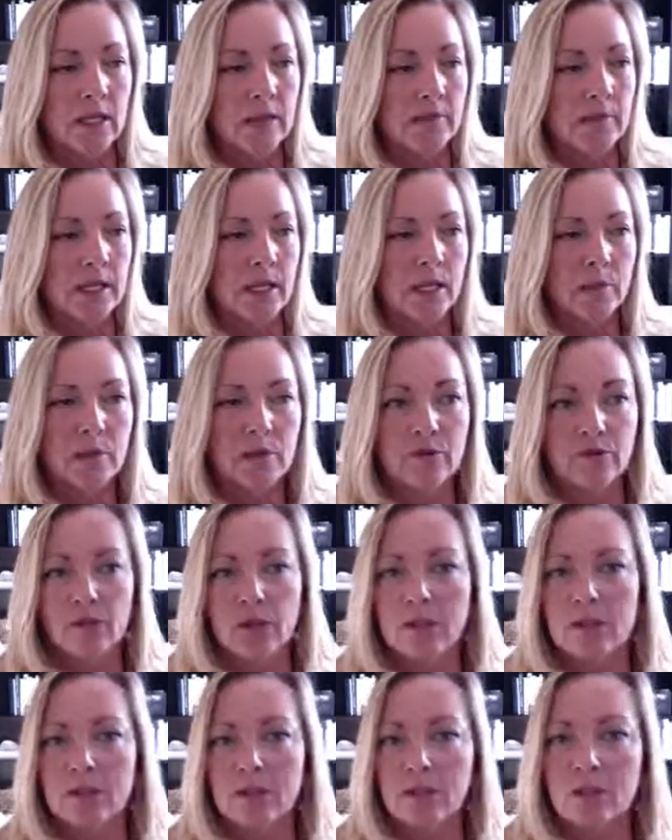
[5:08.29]
They can be
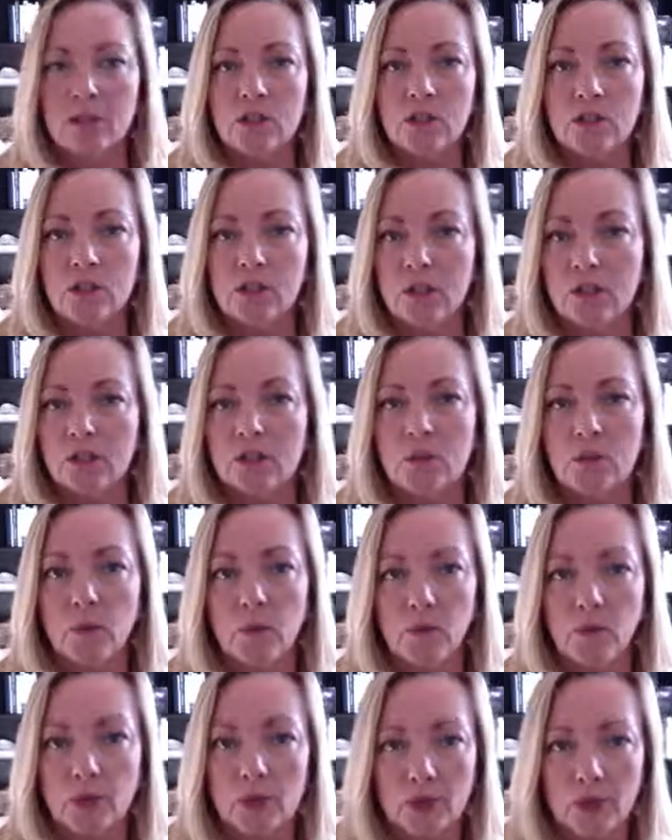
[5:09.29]
friends that just want to
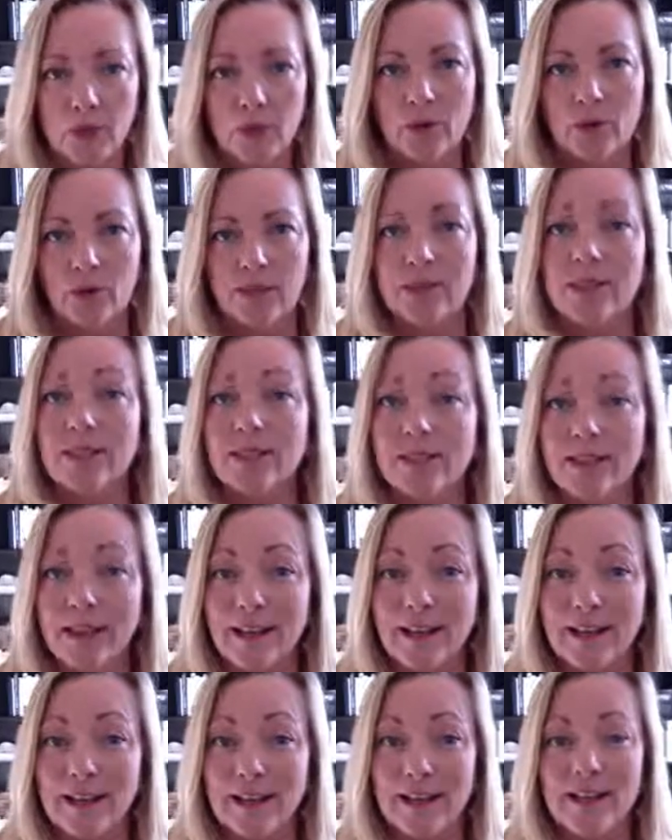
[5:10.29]
support your
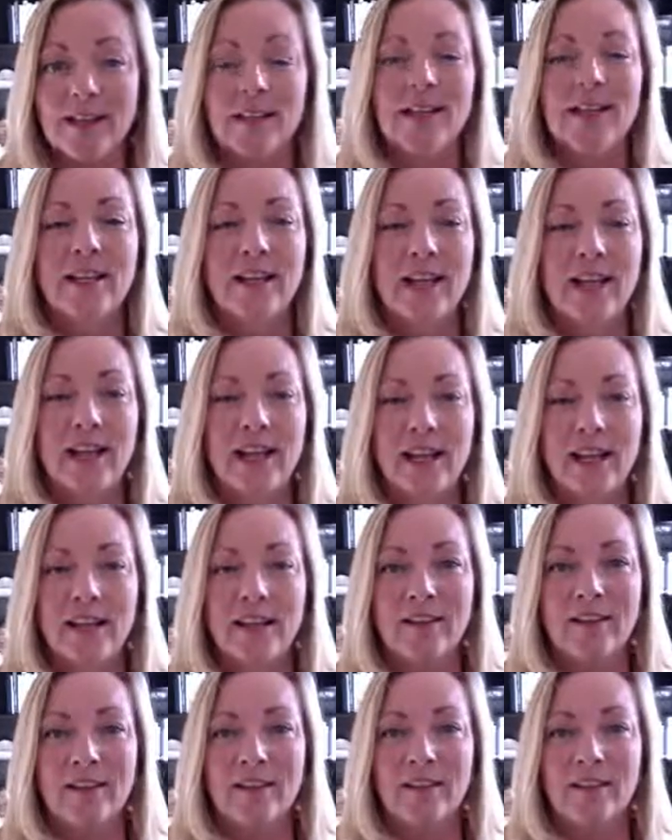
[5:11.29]
success
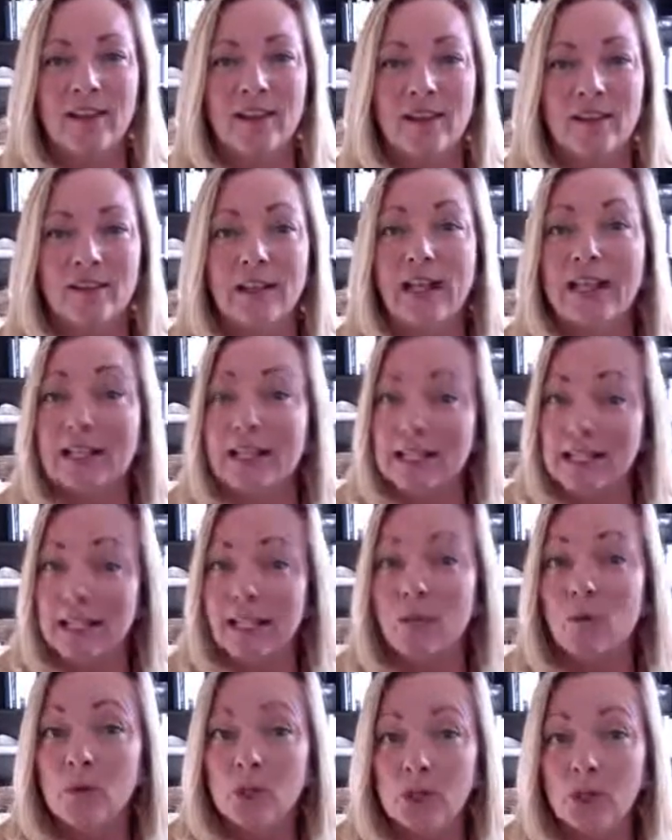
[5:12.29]
and like
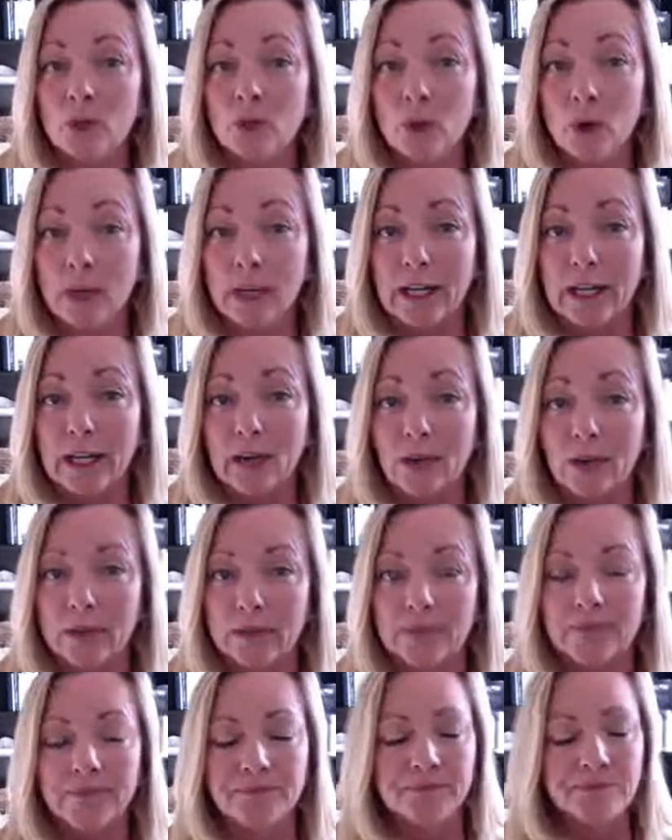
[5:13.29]
seeing what you're working
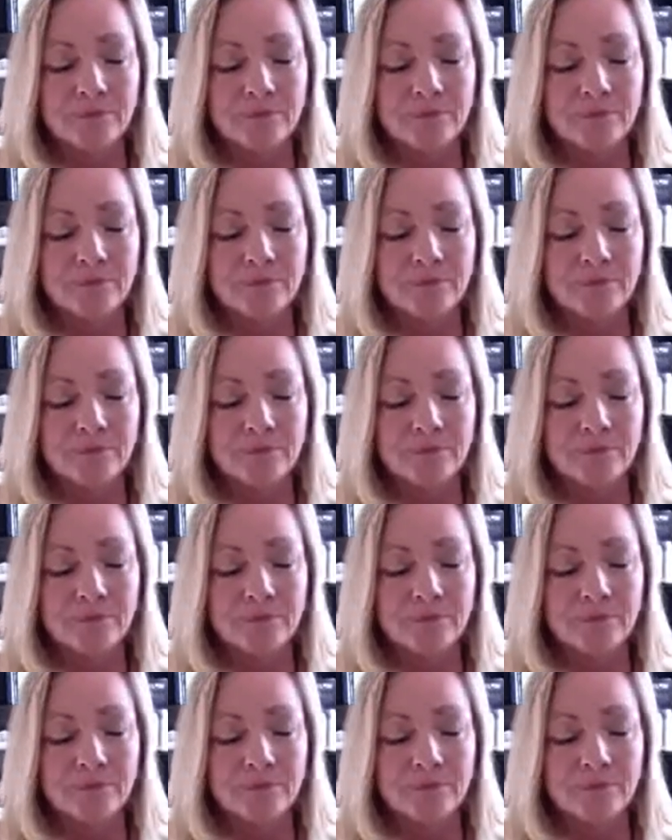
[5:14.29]
on.